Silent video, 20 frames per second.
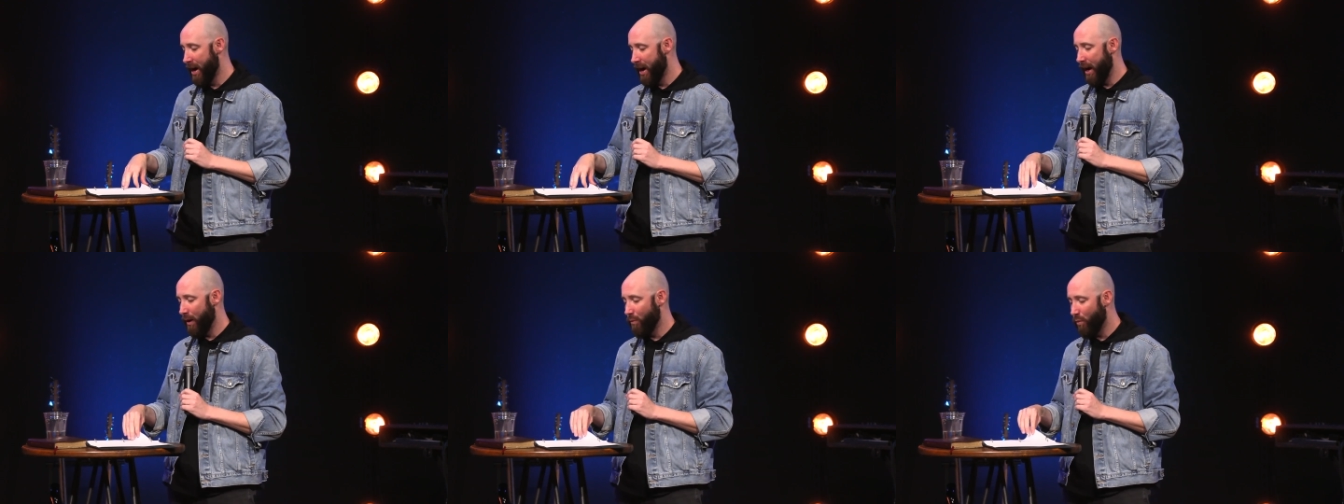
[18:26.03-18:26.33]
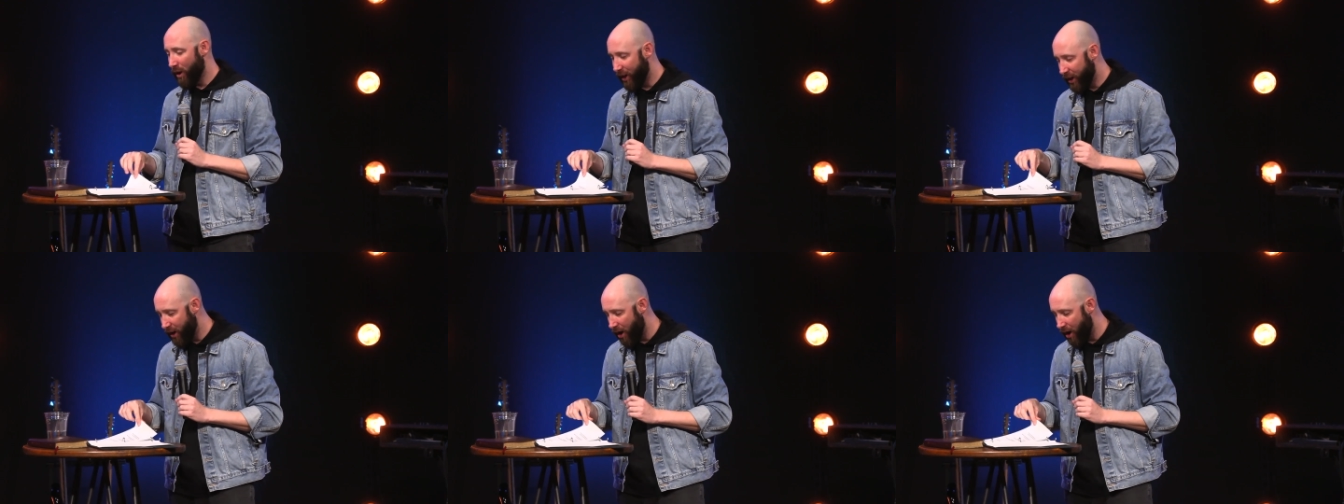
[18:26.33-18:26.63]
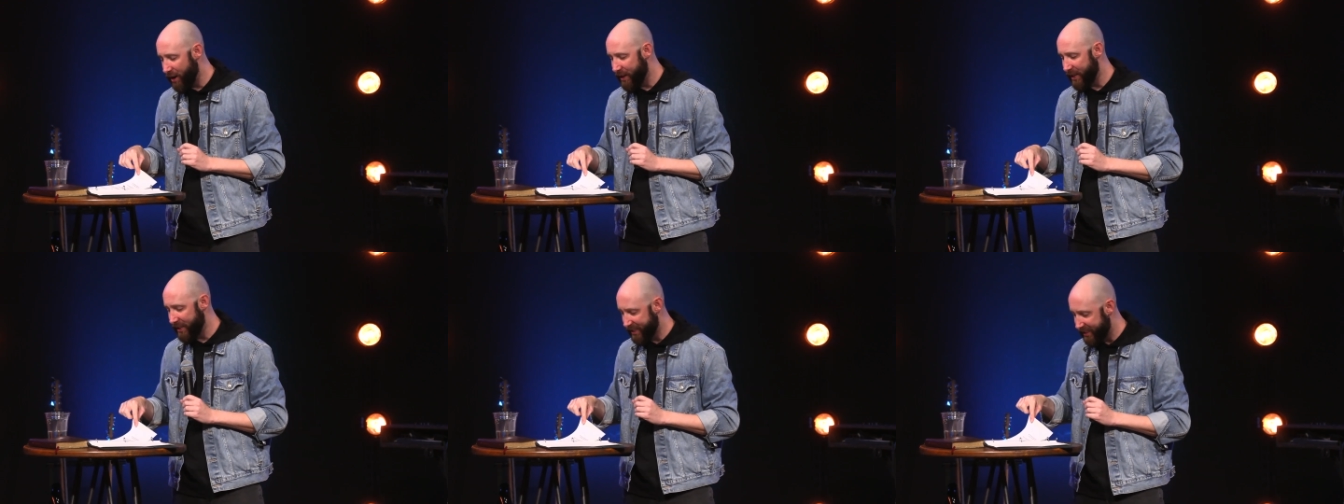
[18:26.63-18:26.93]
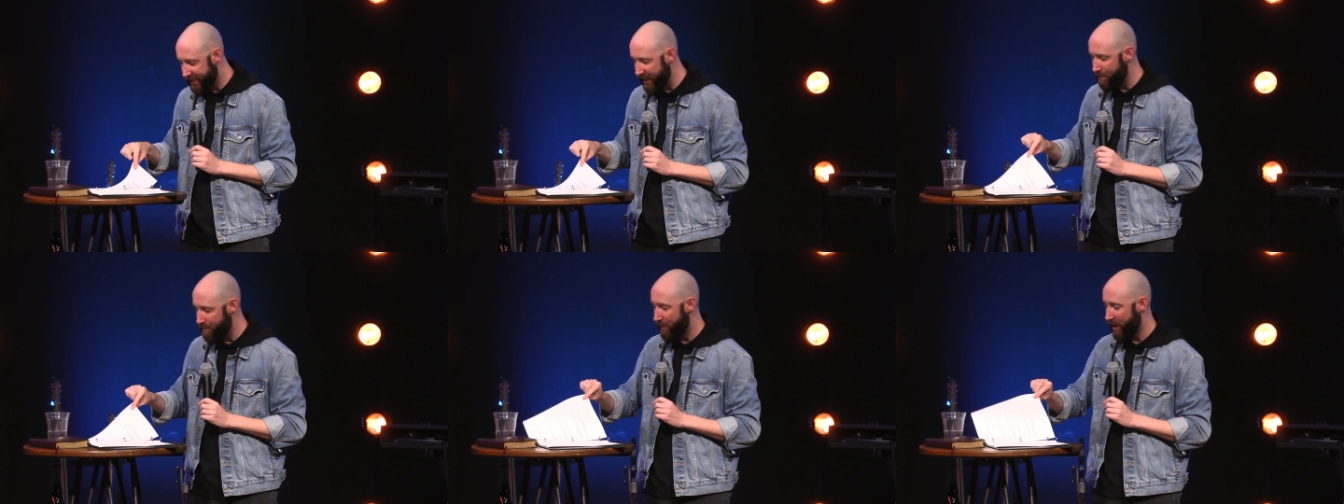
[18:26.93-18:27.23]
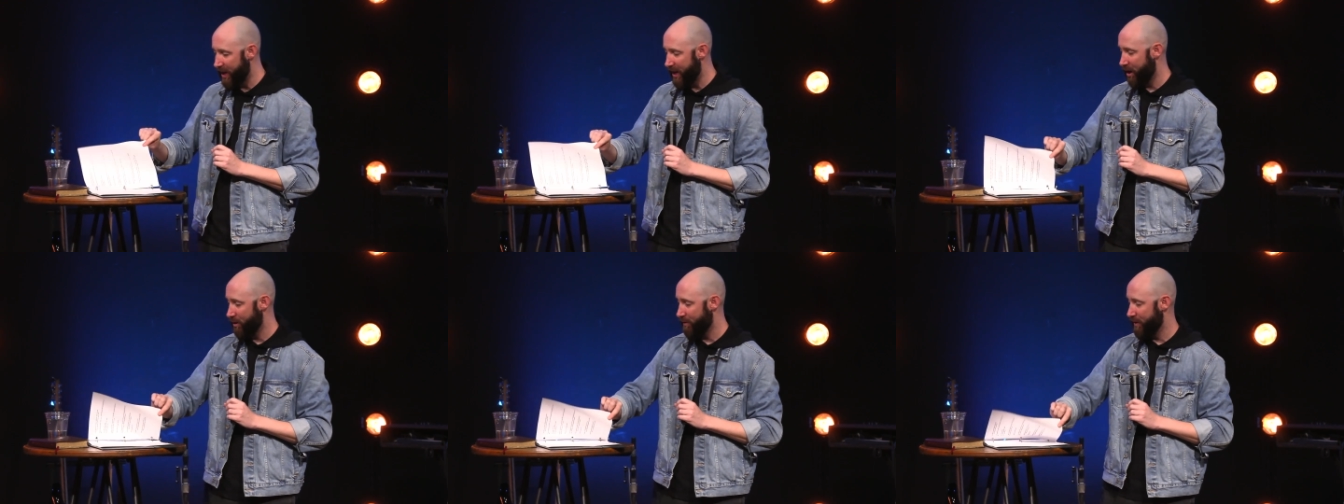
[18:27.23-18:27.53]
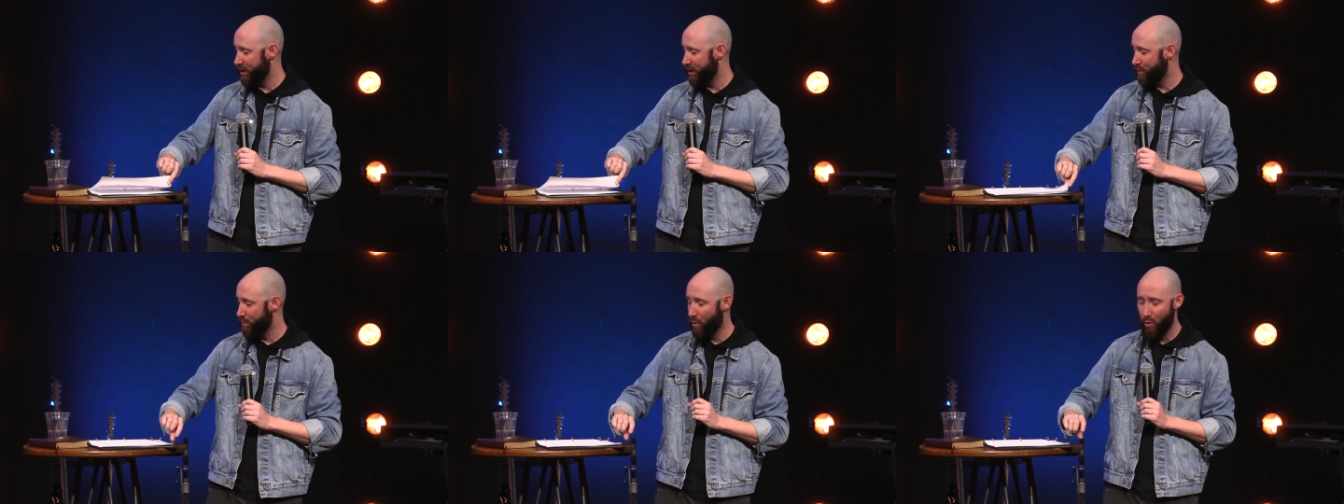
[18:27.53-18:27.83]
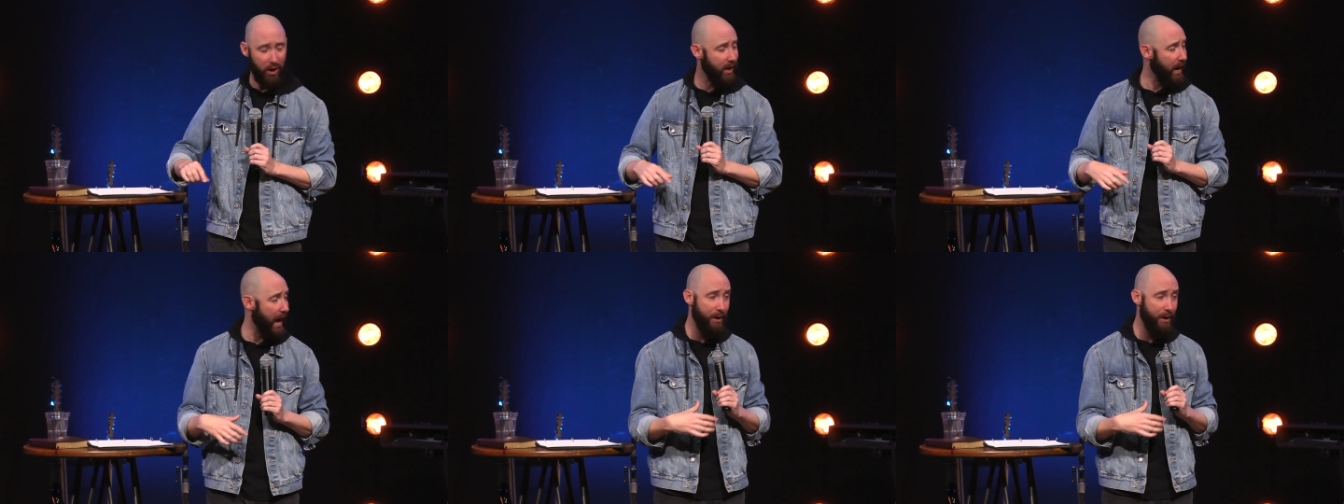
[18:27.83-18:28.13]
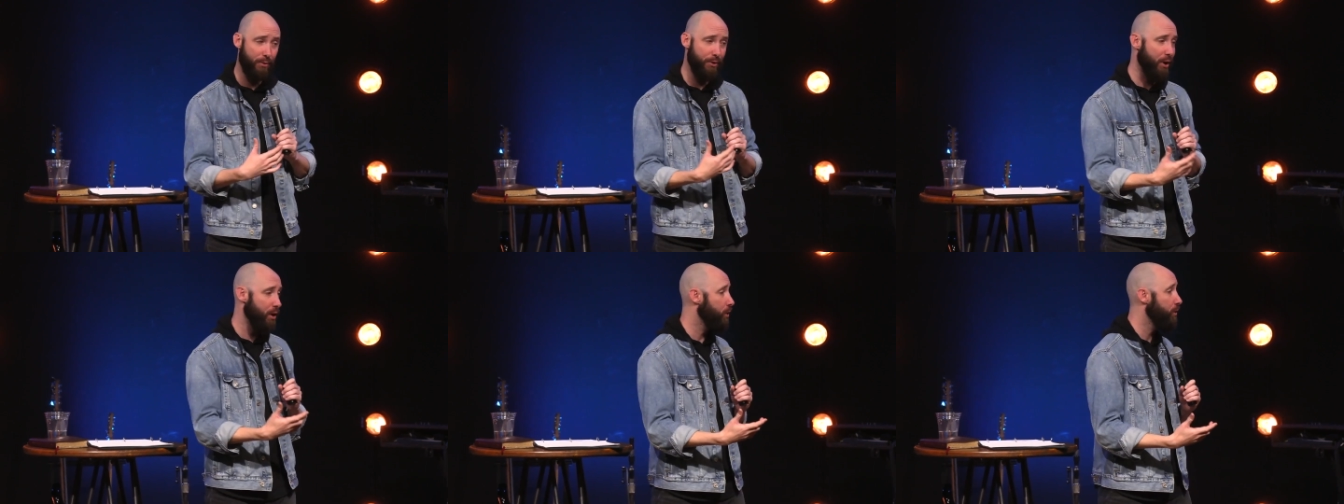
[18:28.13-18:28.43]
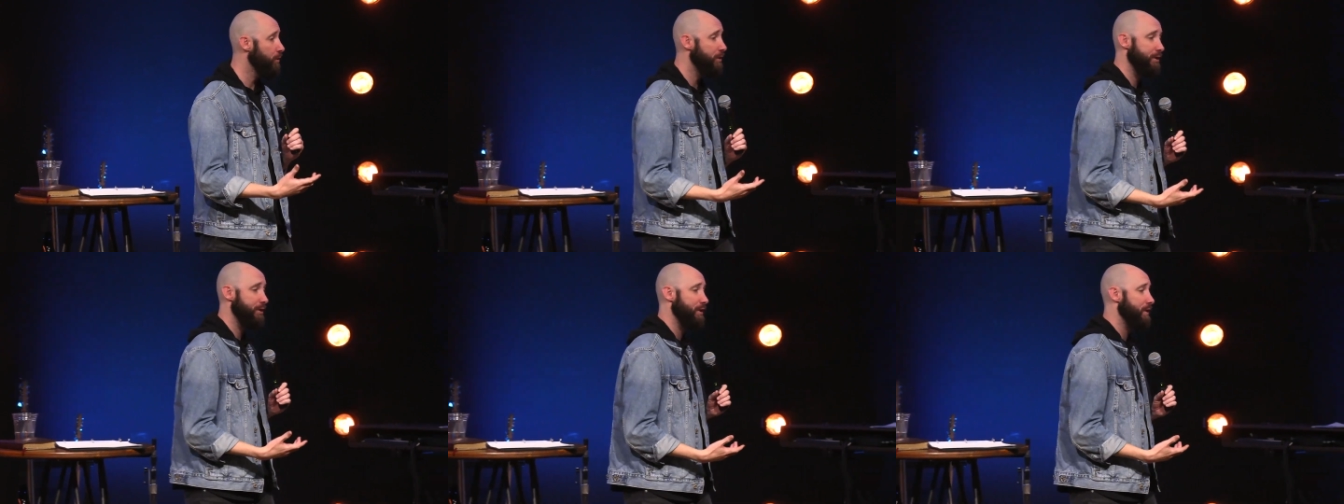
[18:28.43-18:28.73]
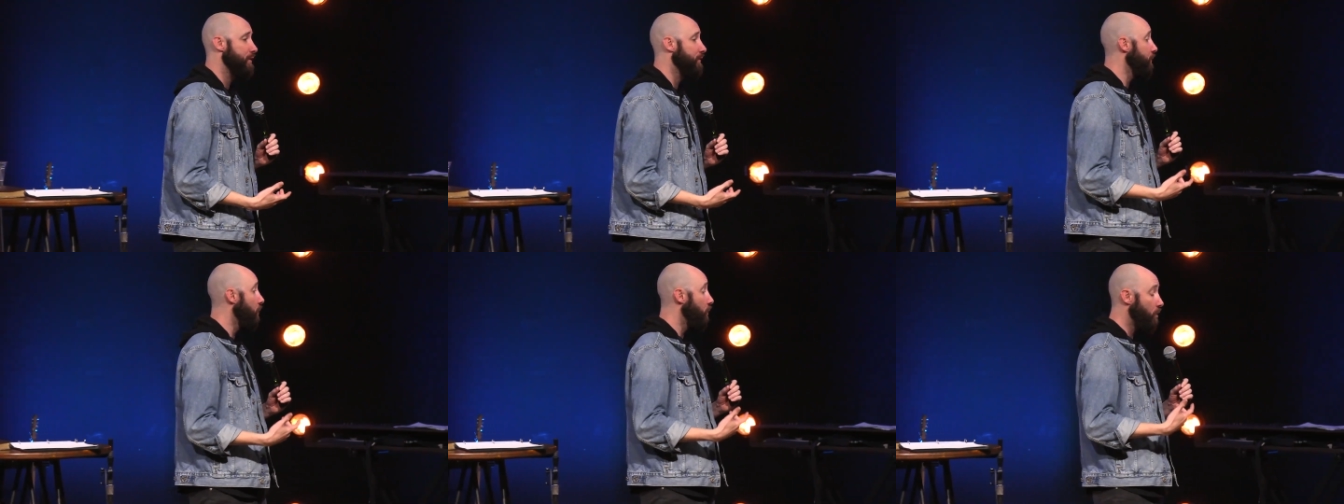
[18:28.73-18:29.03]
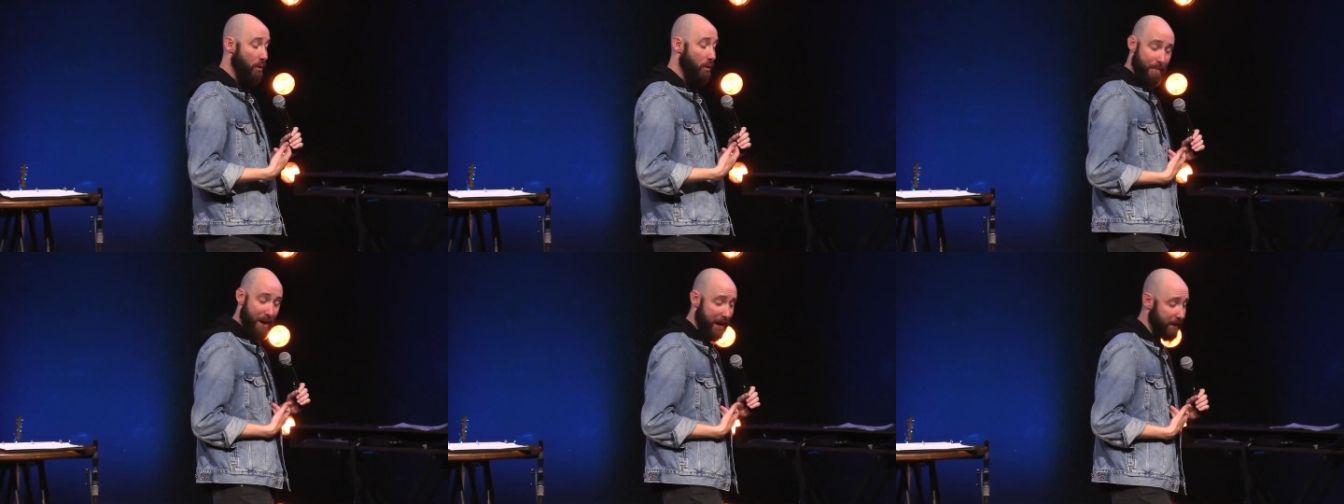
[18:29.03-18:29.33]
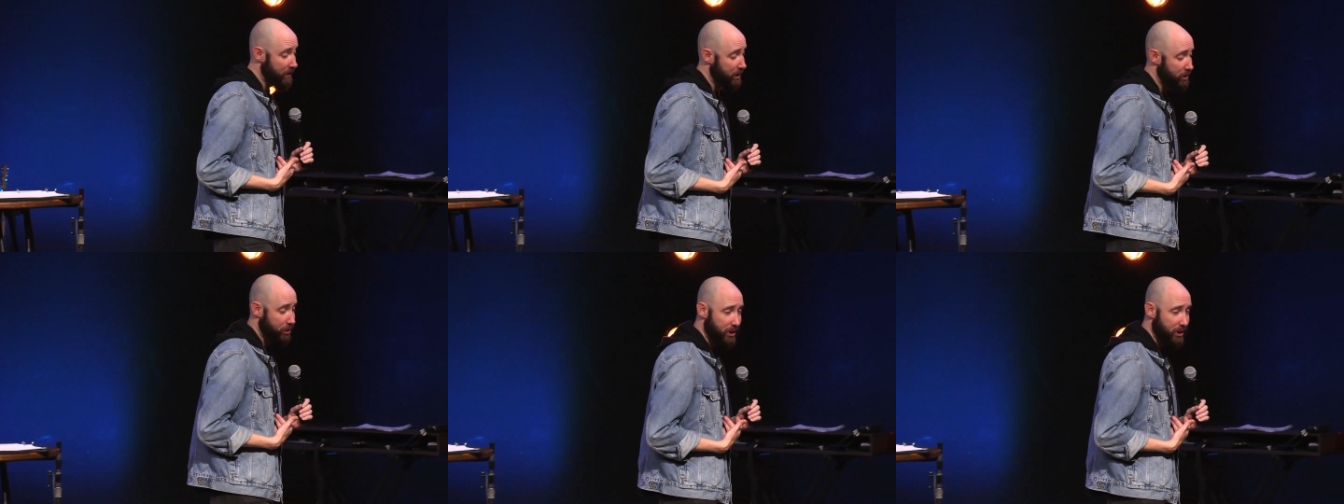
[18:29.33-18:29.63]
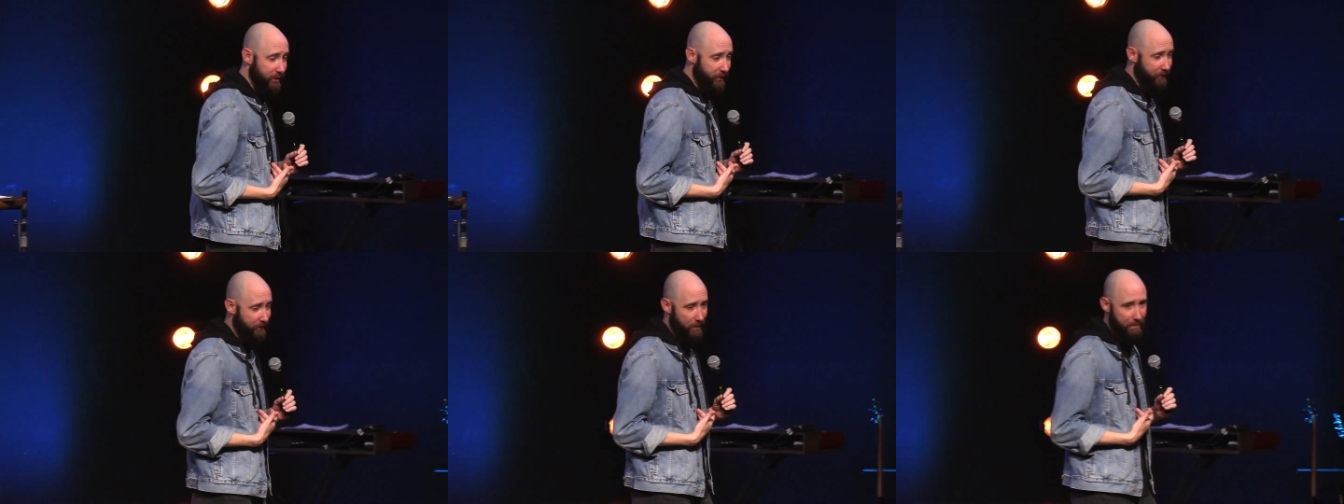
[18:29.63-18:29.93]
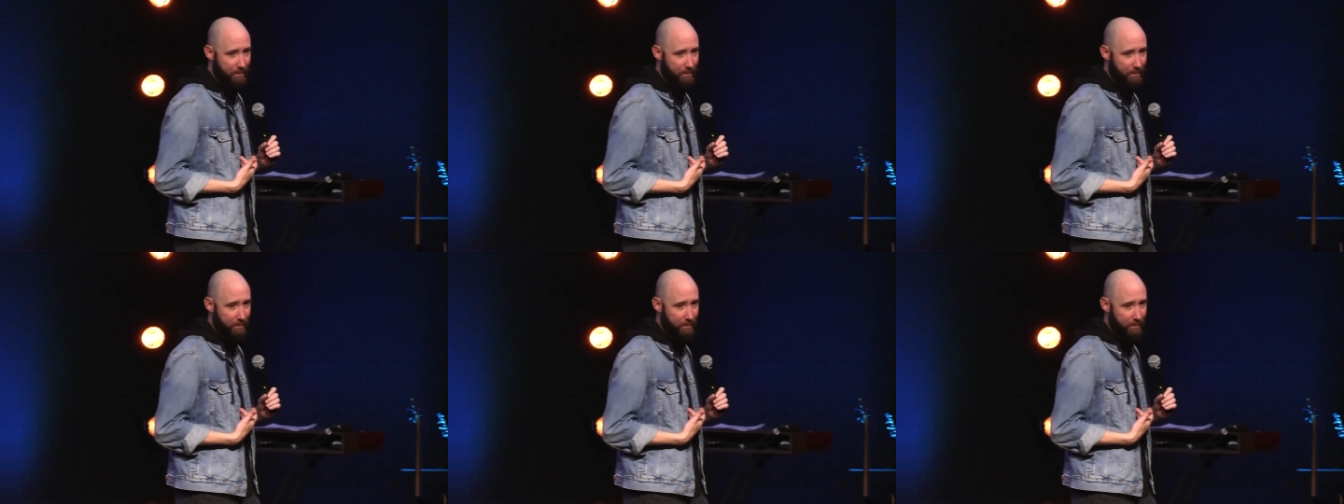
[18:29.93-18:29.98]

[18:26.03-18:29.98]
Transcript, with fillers: And what God has sent me here this morning, I don't know who this is for, or maybe it's just for